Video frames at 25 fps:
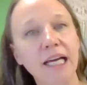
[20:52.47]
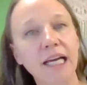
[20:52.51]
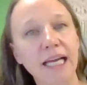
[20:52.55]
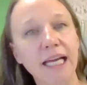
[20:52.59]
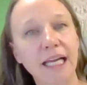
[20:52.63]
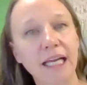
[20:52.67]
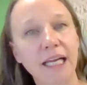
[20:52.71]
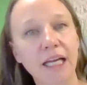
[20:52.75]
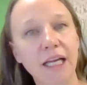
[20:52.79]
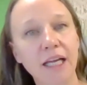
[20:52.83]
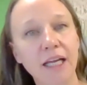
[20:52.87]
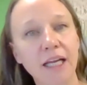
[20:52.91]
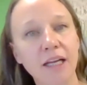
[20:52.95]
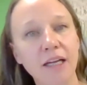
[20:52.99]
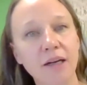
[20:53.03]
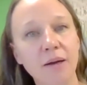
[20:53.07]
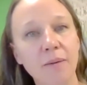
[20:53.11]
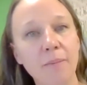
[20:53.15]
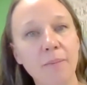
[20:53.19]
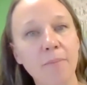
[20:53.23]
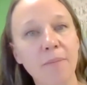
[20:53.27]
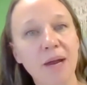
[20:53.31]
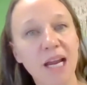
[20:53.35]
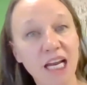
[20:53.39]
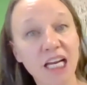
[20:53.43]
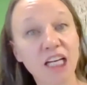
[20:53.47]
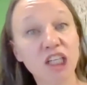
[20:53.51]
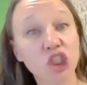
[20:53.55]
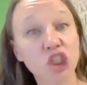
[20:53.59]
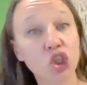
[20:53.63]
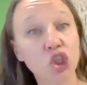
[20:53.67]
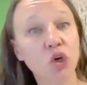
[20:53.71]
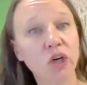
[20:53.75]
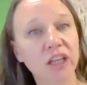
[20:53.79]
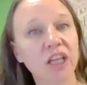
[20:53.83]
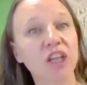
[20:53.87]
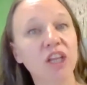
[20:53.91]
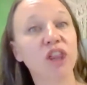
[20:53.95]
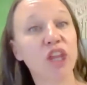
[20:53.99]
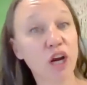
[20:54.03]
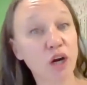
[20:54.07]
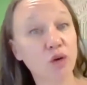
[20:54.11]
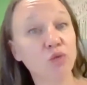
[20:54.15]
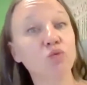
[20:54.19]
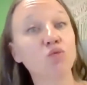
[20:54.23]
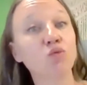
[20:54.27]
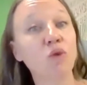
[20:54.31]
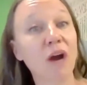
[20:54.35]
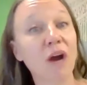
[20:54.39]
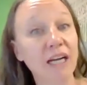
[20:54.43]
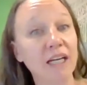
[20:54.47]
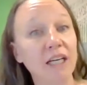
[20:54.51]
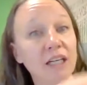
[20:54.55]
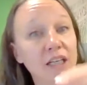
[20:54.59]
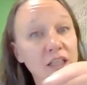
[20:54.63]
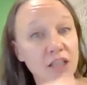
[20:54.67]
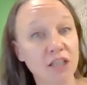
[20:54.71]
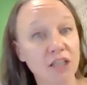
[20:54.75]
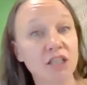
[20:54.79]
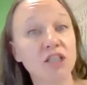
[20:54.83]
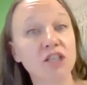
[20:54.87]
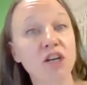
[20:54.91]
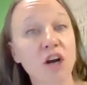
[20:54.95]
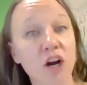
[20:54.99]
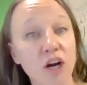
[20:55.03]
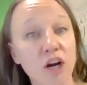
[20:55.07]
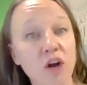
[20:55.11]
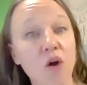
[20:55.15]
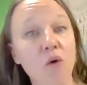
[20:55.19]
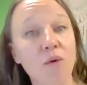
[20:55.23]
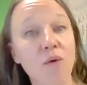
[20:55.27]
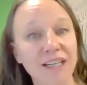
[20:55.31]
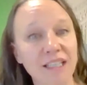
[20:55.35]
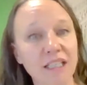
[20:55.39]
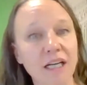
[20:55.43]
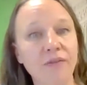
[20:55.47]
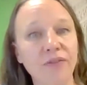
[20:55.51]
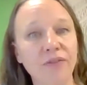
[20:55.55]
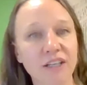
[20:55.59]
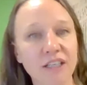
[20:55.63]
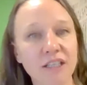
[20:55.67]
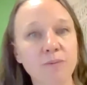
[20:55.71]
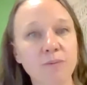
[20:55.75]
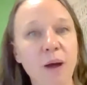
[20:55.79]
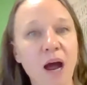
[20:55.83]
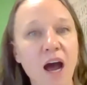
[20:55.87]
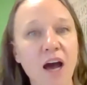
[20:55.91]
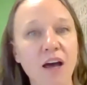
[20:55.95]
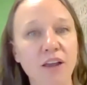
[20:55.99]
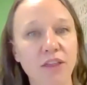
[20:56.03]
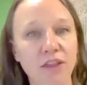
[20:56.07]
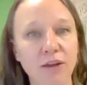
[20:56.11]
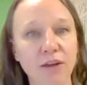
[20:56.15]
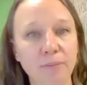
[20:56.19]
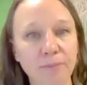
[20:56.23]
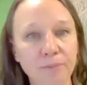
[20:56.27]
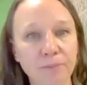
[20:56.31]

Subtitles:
in making sure that they're ready to start going down this path.